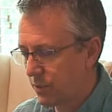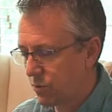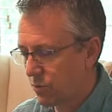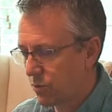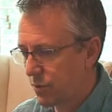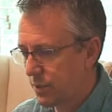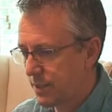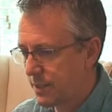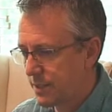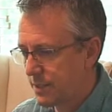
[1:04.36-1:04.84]

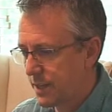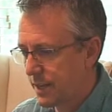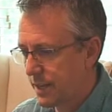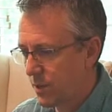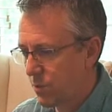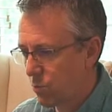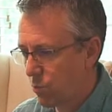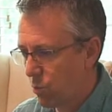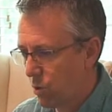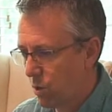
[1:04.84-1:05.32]
three,
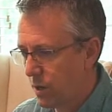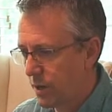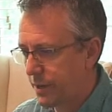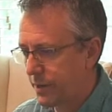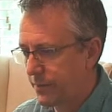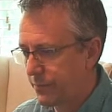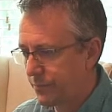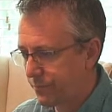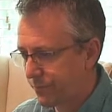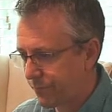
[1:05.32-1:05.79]
take, one.
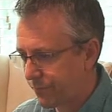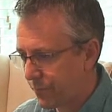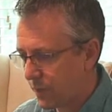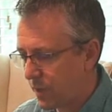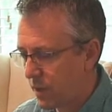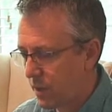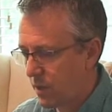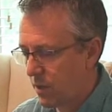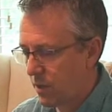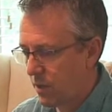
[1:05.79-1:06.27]

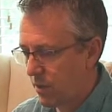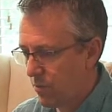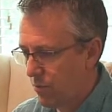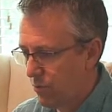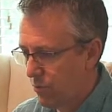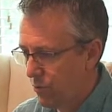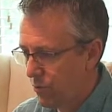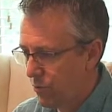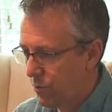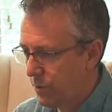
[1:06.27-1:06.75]

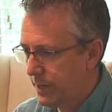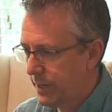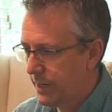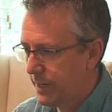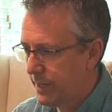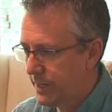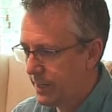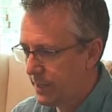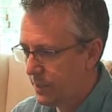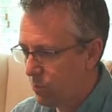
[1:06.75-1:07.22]

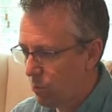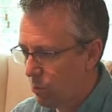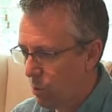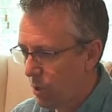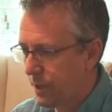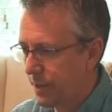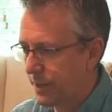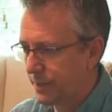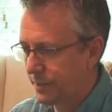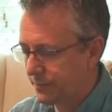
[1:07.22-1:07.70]
Three,
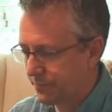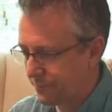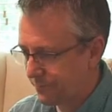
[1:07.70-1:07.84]
one.